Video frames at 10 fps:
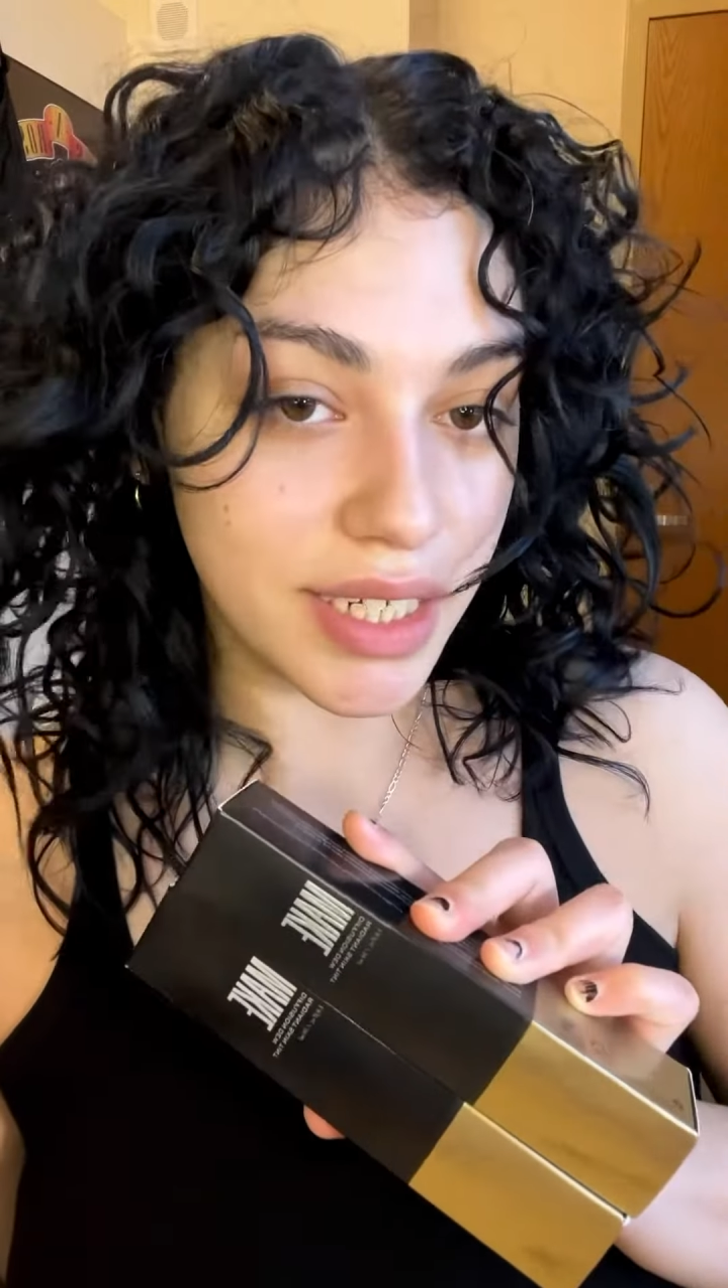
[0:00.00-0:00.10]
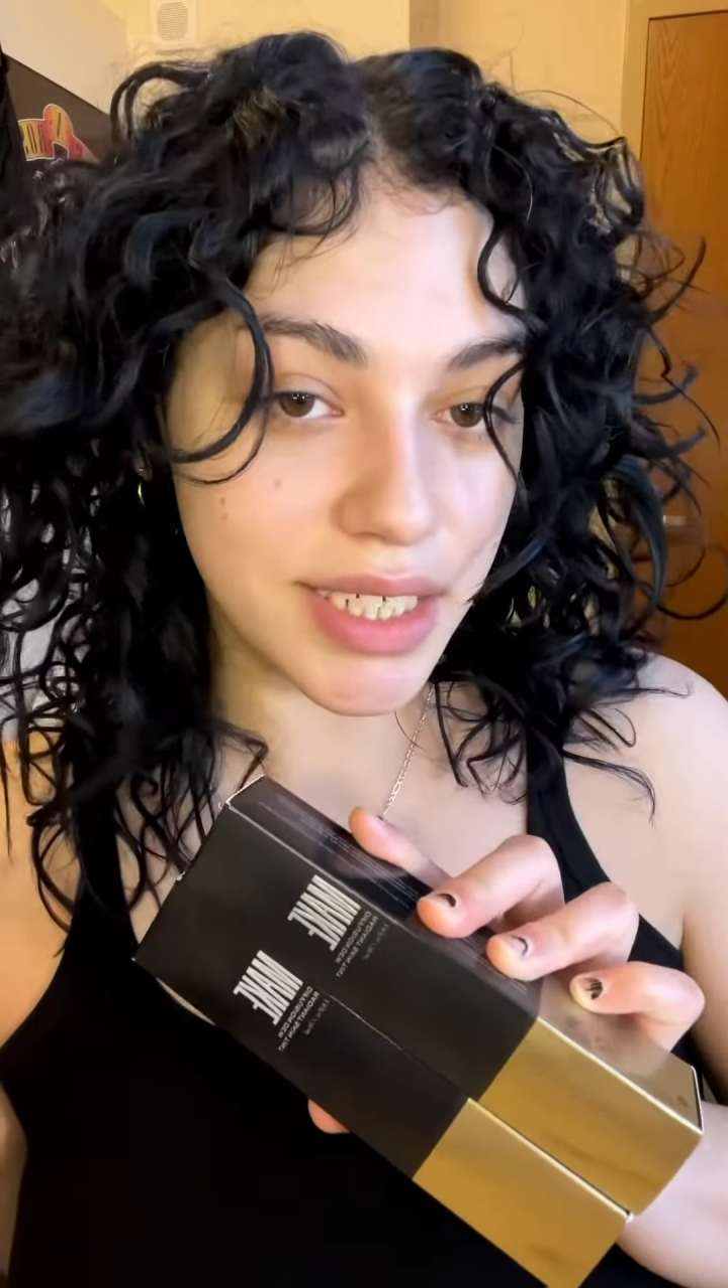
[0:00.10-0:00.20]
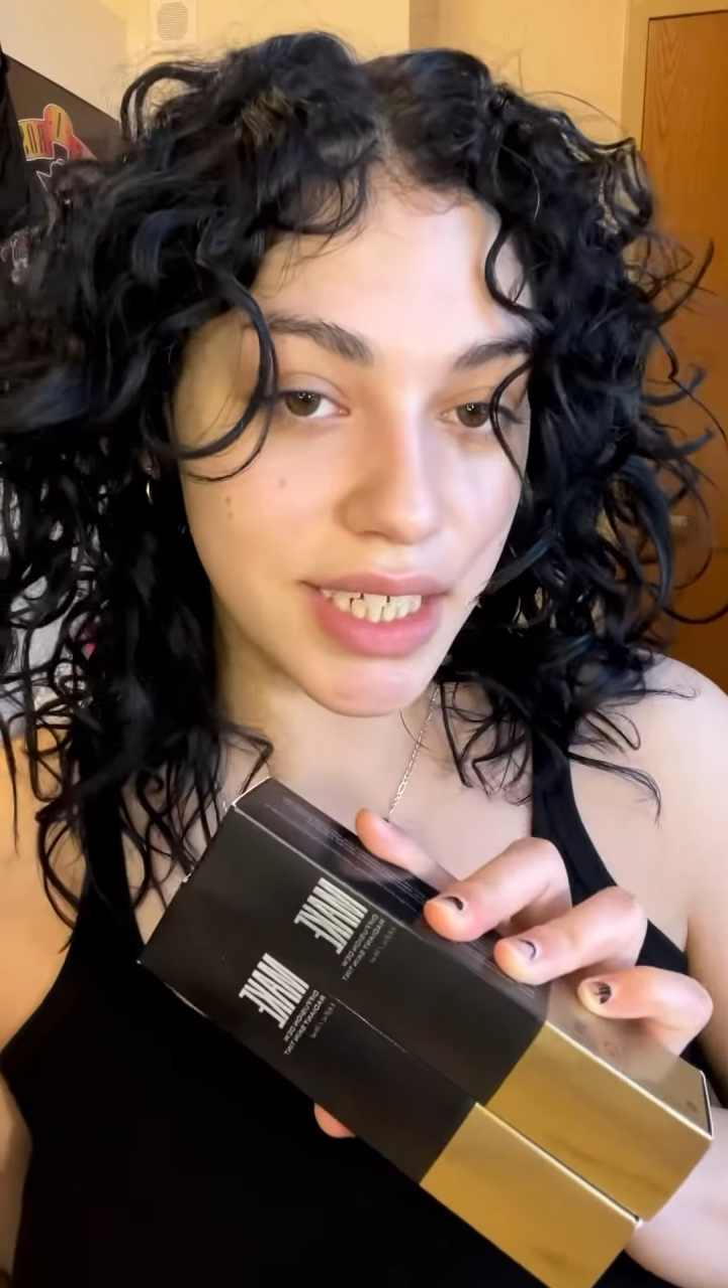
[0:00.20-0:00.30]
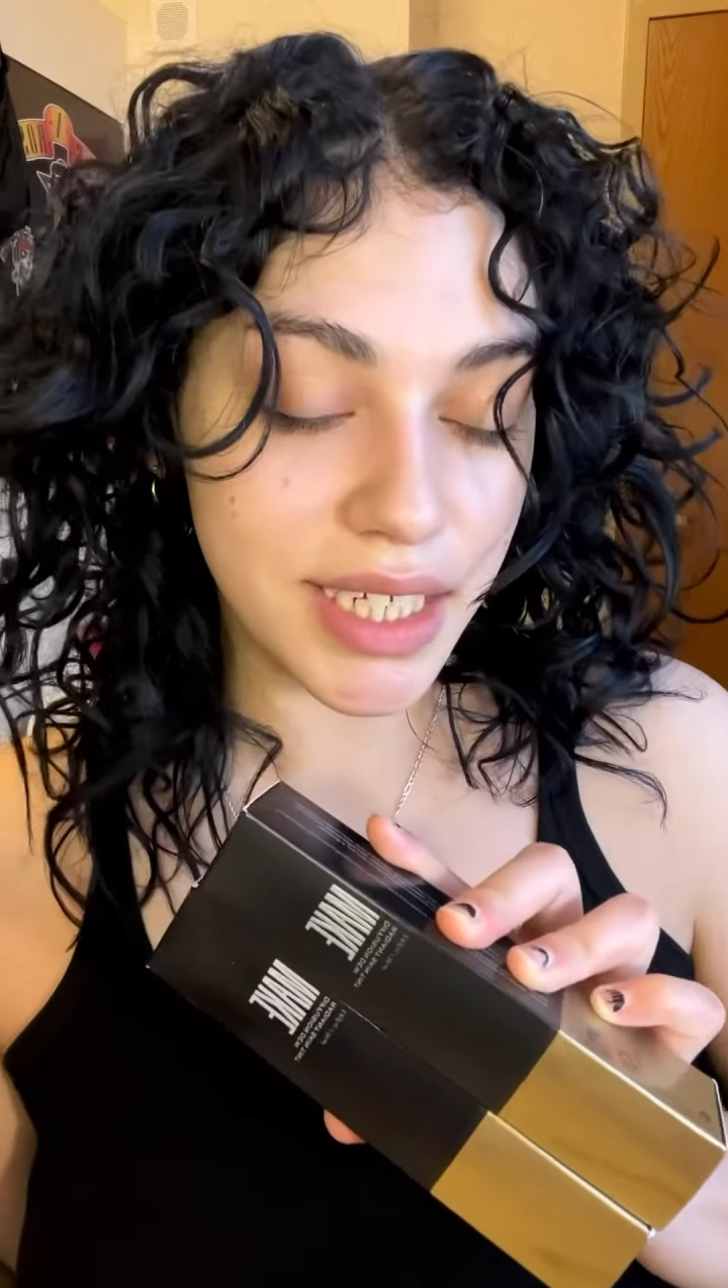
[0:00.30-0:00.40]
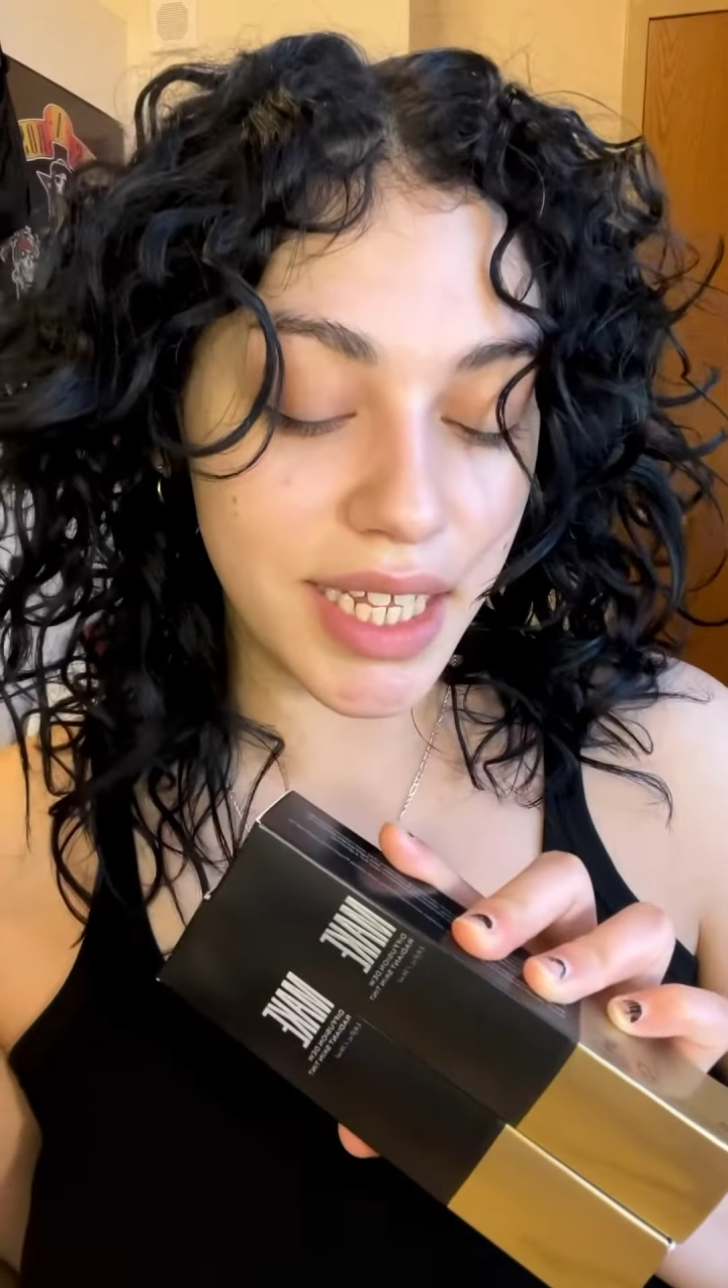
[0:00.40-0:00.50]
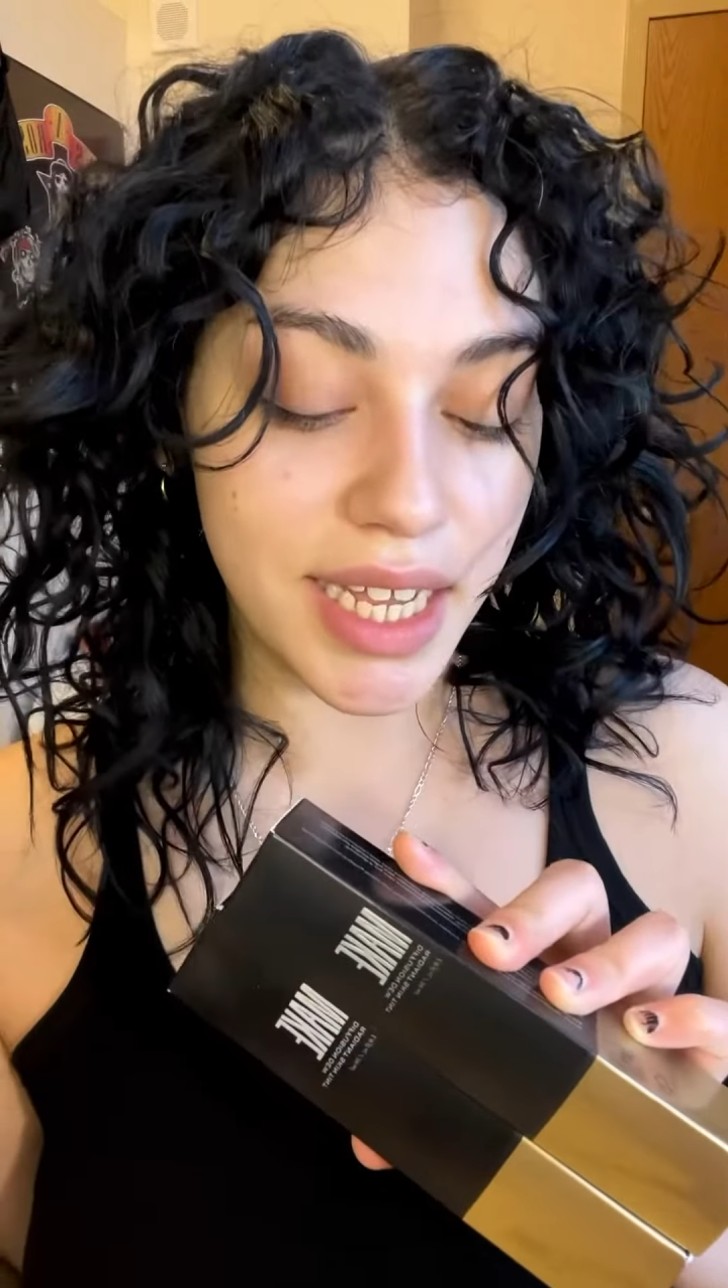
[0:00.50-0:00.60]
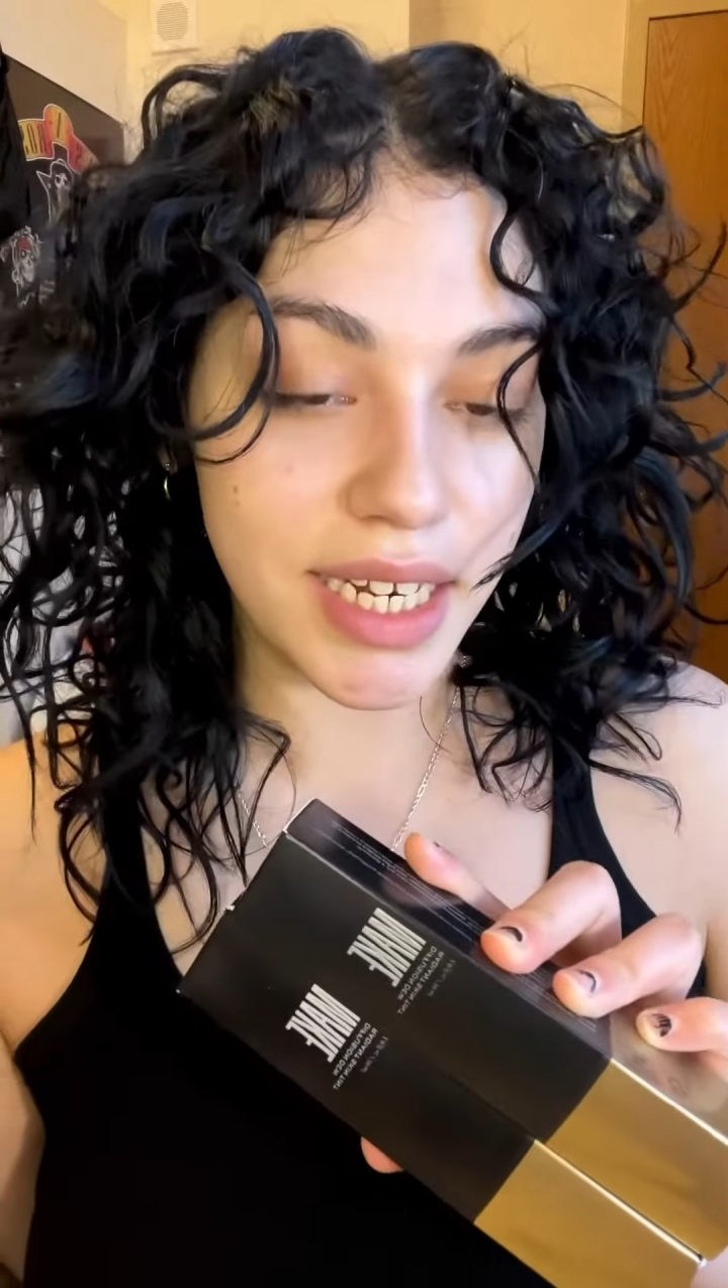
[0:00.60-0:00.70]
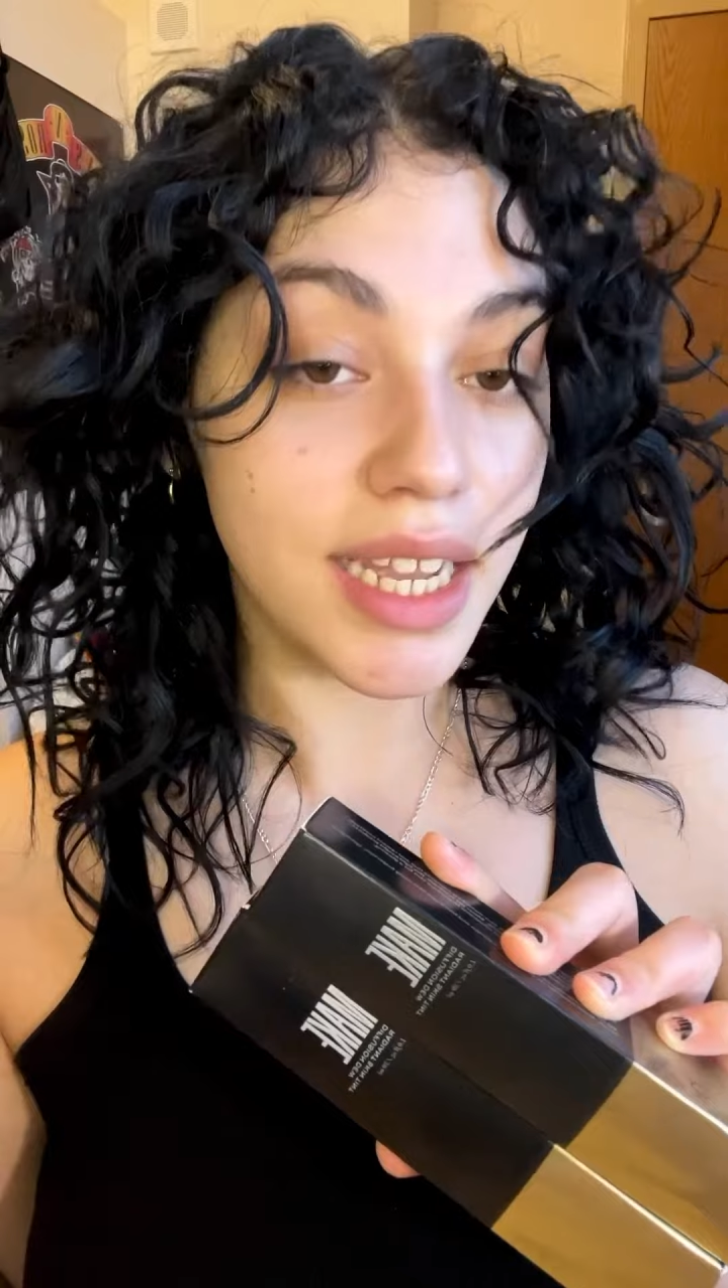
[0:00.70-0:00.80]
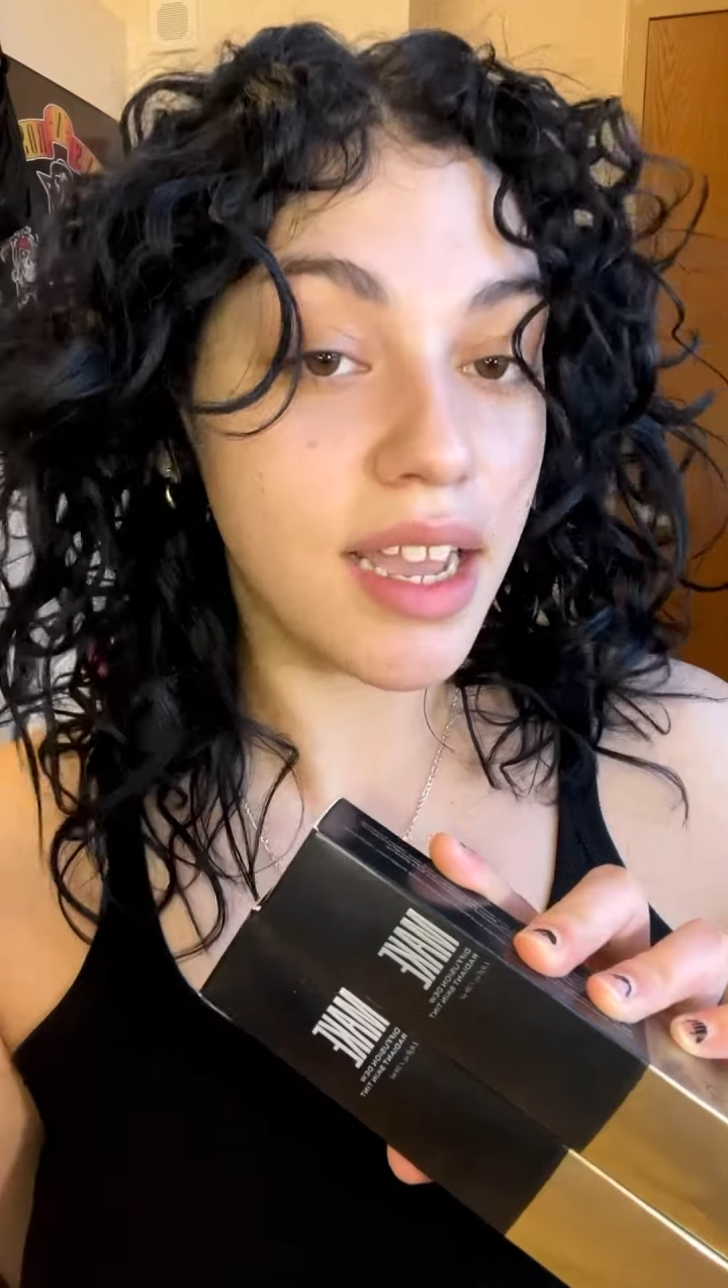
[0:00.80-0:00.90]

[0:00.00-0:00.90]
Tint and